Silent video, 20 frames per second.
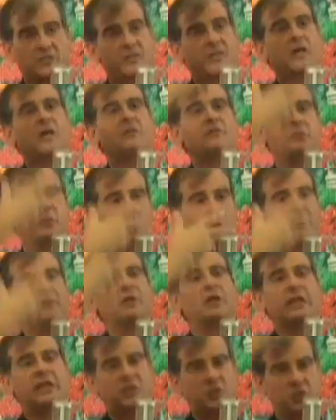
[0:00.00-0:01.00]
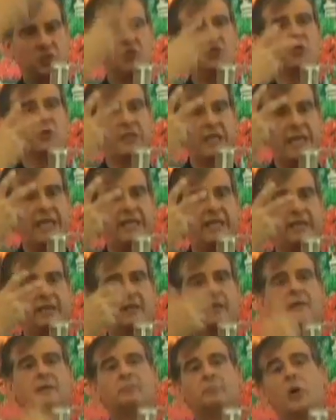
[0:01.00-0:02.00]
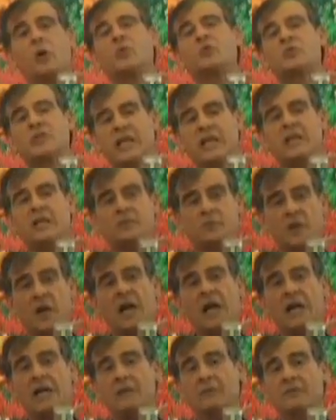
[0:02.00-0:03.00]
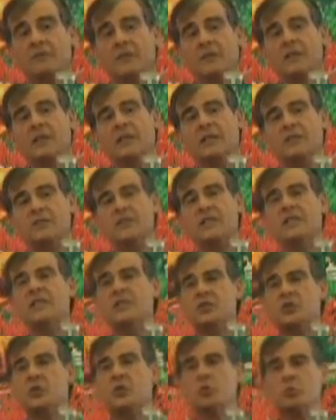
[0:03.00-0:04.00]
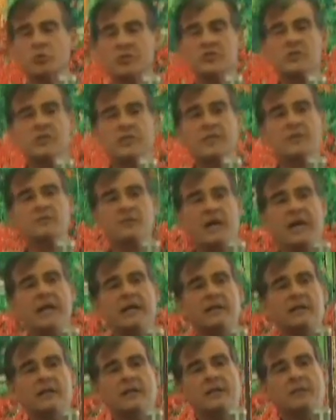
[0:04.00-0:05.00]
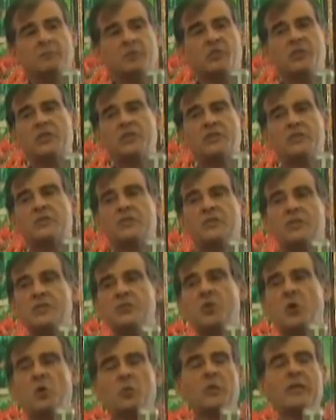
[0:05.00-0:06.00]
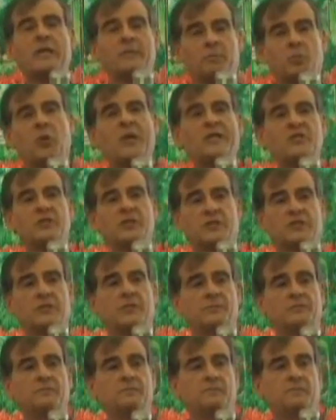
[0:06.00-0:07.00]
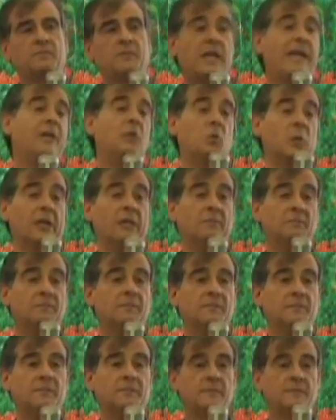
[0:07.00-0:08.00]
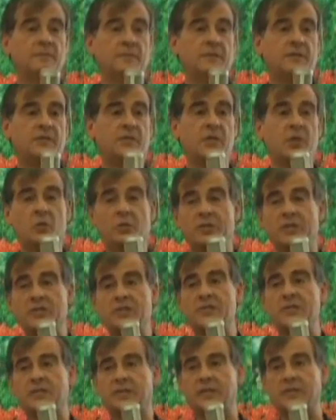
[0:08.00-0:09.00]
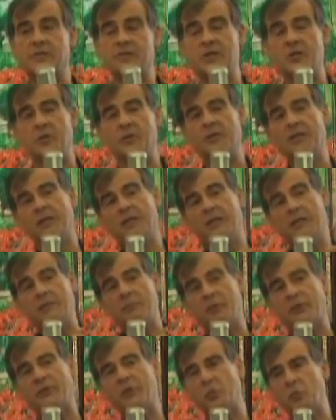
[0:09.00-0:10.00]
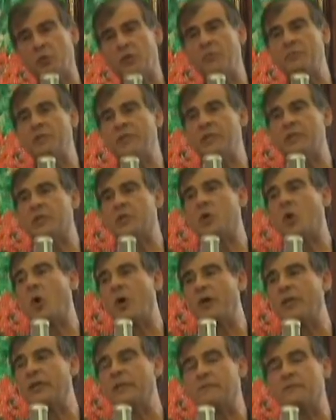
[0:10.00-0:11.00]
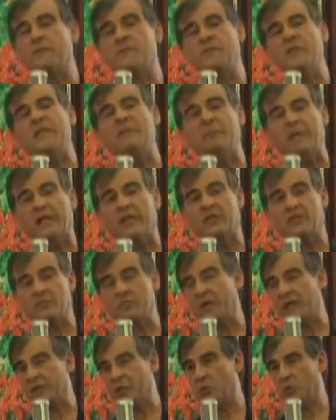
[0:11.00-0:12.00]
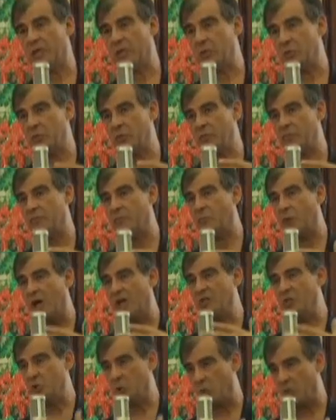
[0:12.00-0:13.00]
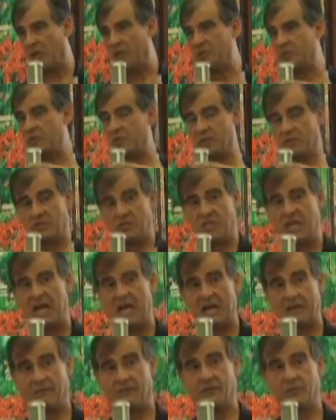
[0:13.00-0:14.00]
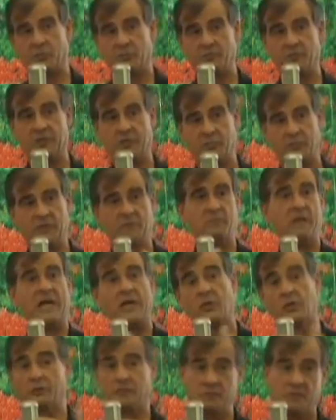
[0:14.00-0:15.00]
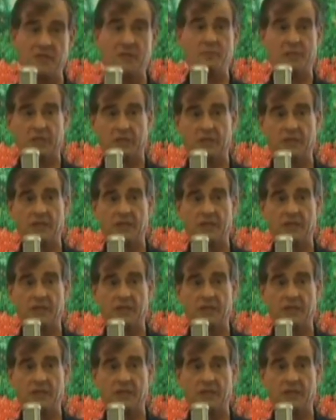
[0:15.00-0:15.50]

of the revelations you're getting post-85. It's easier to receive that, but she's already present anyway. But there will be incarnate females, by the way, with Mongeronson's staff. There'll be male and female.